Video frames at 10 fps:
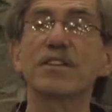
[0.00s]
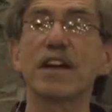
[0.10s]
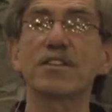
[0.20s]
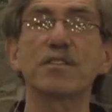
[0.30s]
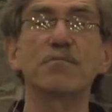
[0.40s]
take
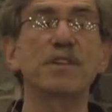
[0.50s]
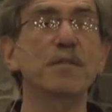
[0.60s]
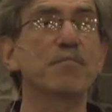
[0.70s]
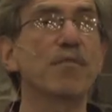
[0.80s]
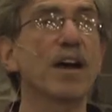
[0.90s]
some deep
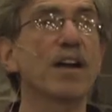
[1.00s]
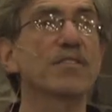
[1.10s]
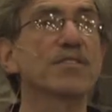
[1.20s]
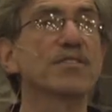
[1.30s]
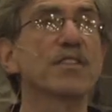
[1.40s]

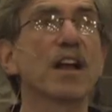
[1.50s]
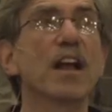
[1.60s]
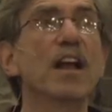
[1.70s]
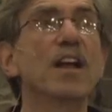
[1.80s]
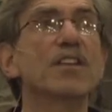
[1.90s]
breaths,
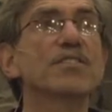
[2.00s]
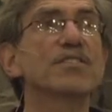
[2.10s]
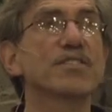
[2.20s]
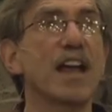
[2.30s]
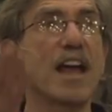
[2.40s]

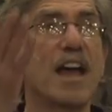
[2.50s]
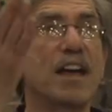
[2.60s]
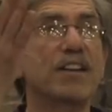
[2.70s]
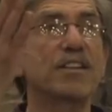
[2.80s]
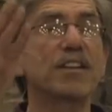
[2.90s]

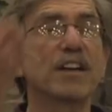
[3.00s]
stand.